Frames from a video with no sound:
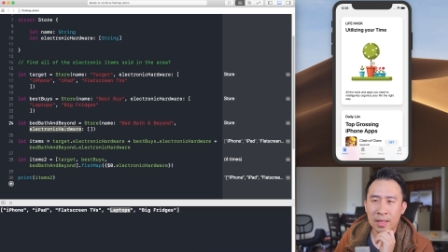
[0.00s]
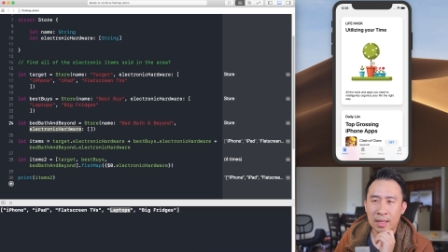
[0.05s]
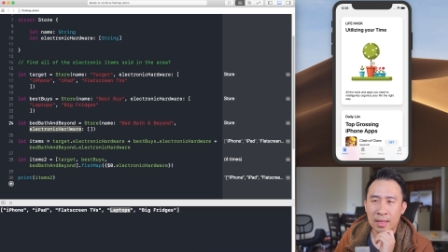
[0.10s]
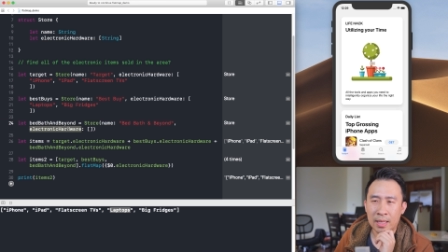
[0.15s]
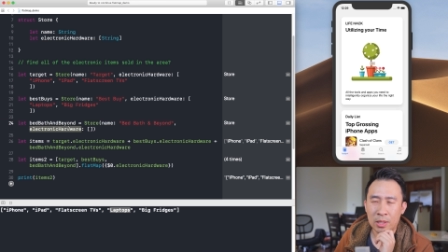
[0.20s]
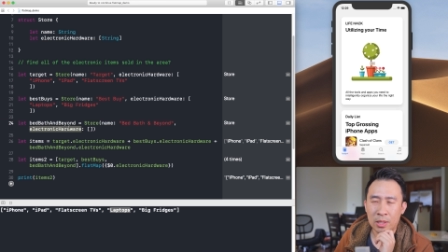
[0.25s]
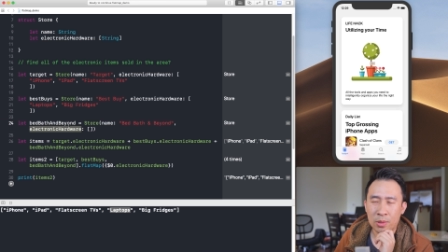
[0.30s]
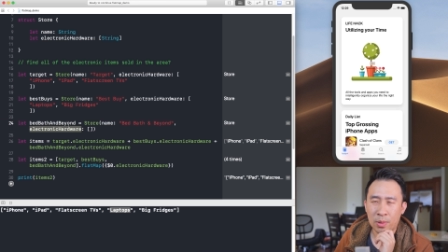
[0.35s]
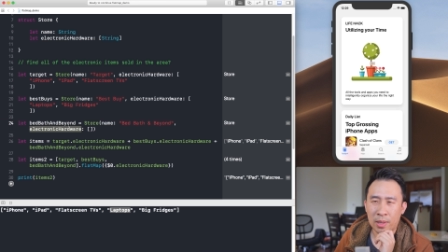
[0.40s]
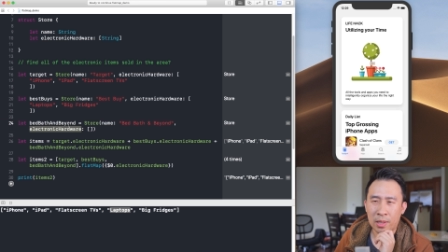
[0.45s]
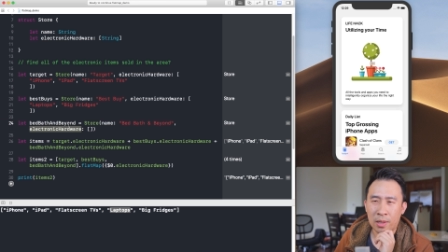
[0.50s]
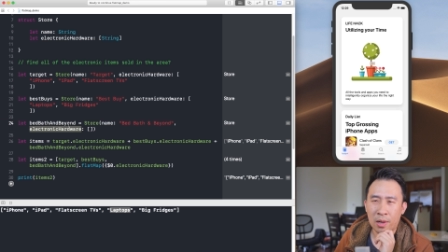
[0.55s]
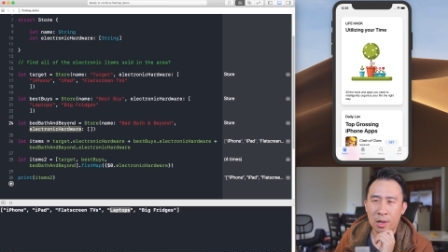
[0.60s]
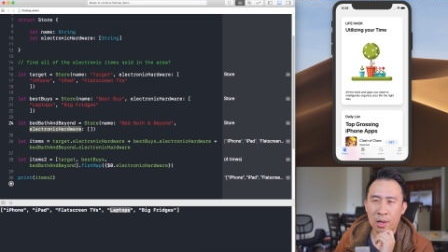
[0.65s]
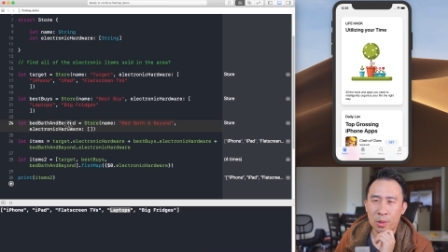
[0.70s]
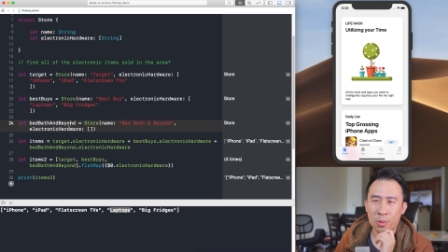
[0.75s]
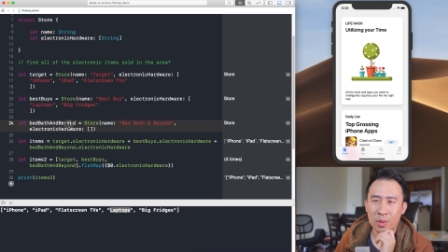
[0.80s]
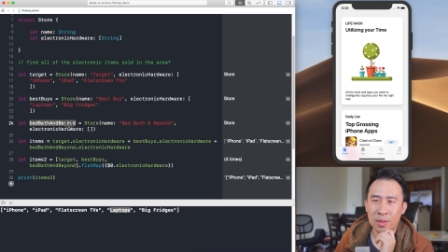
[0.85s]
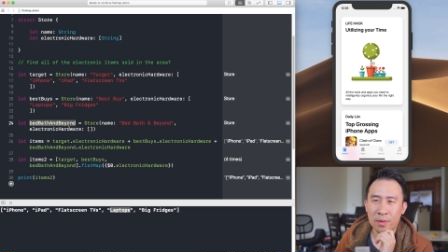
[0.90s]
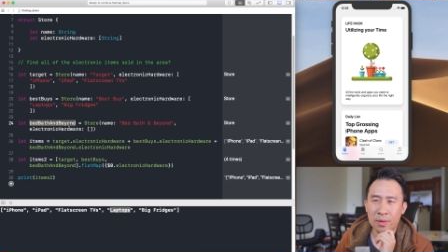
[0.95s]
electronic
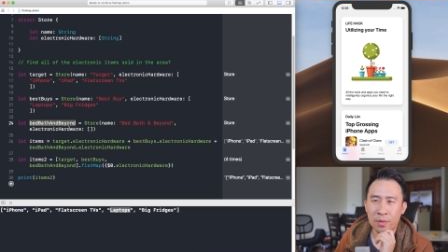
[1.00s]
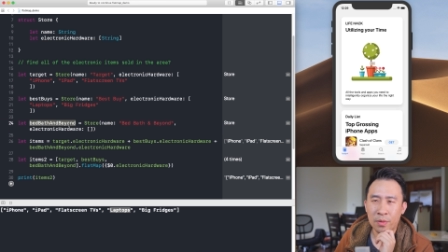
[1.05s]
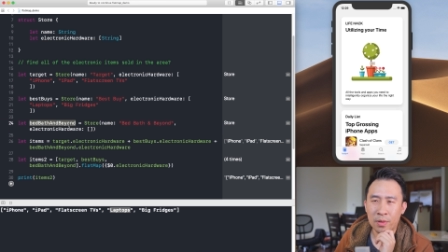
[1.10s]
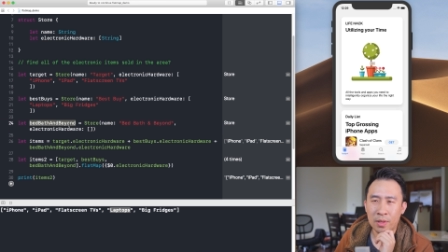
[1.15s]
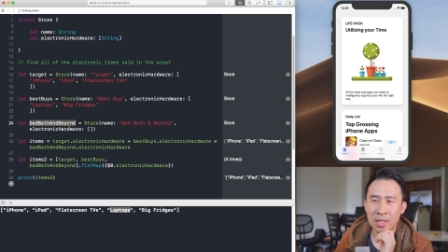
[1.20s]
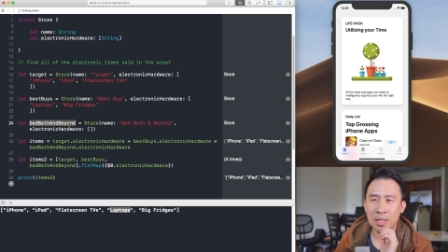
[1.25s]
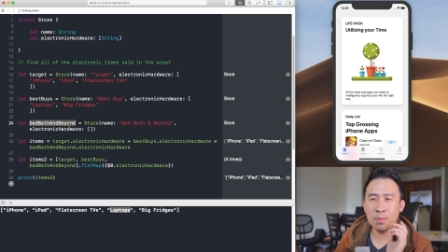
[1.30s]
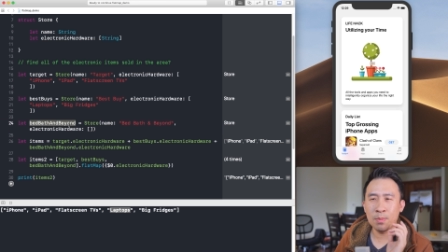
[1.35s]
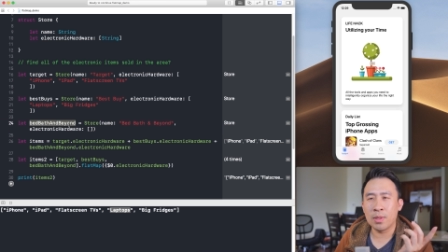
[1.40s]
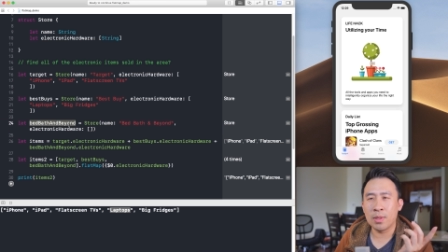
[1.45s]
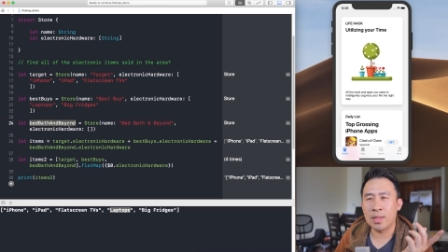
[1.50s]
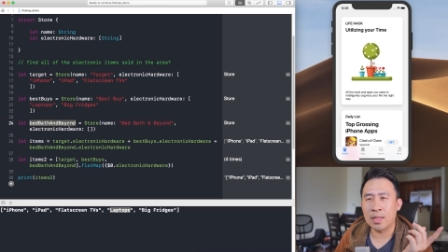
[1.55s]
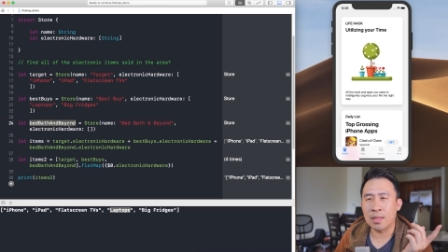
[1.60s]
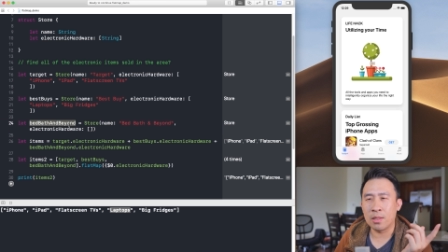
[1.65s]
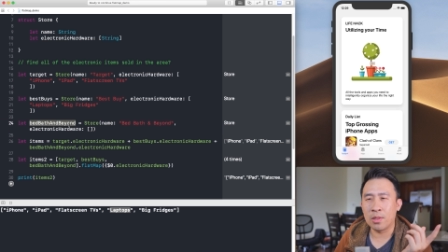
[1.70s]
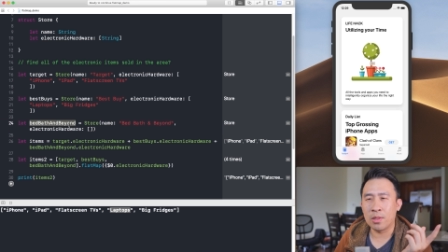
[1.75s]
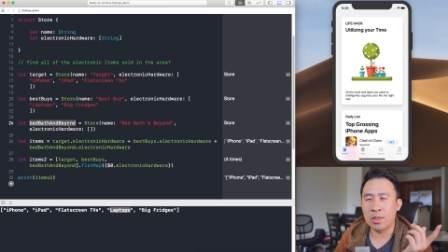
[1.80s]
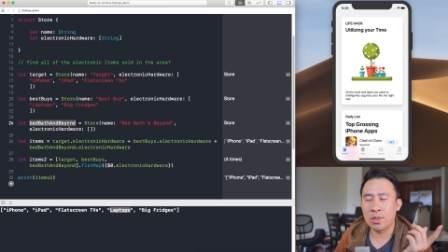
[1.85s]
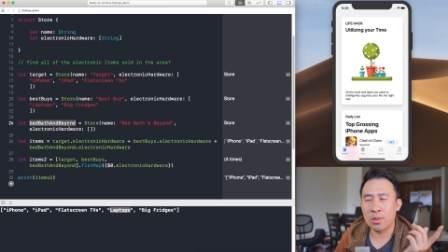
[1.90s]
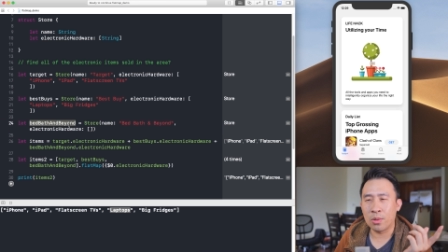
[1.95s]
hardware for this
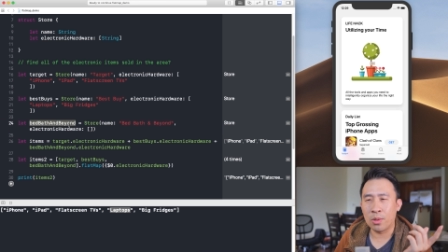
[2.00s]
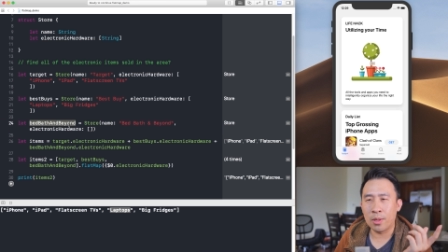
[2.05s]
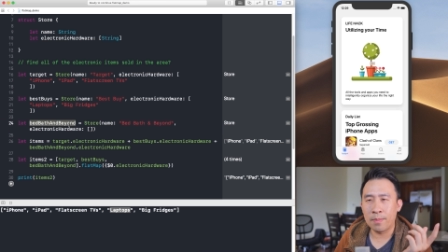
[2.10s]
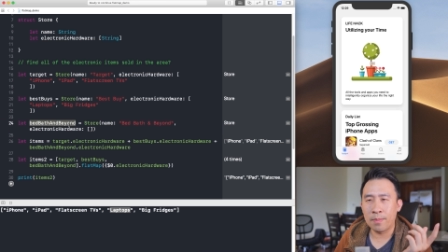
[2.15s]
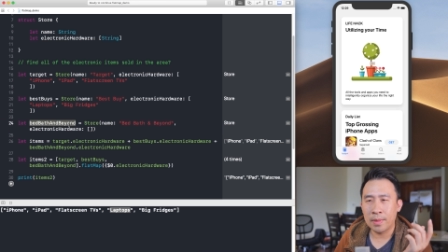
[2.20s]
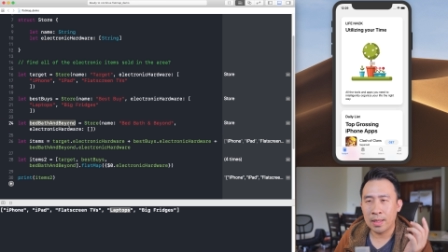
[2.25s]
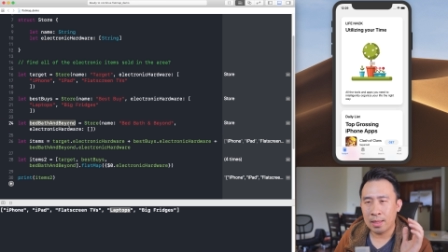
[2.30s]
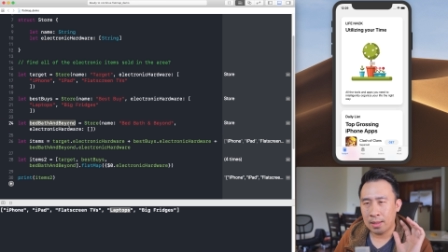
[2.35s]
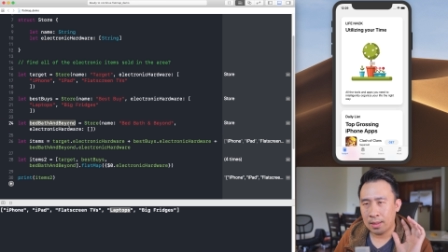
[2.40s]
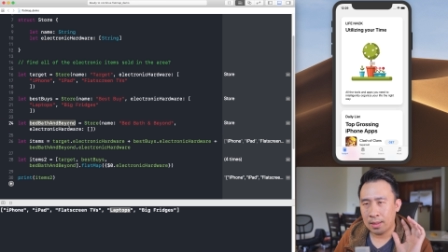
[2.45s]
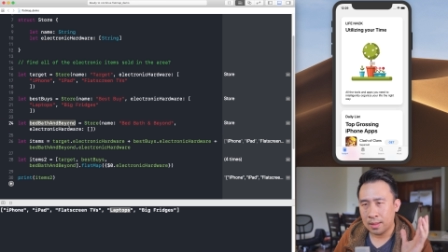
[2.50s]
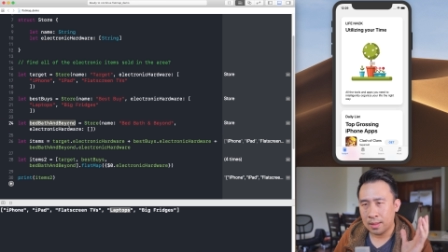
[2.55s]
particular store